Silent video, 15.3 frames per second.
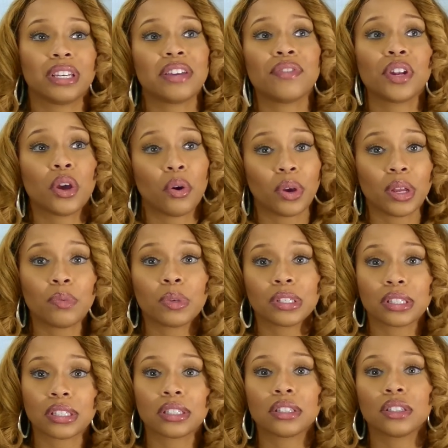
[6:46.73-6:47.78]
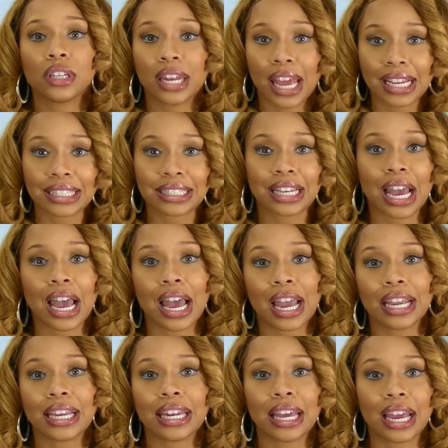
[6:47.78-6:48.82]
Even though he was a nice guy
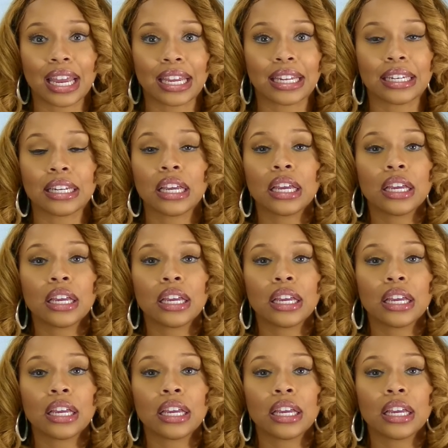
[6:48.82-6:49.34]
and I had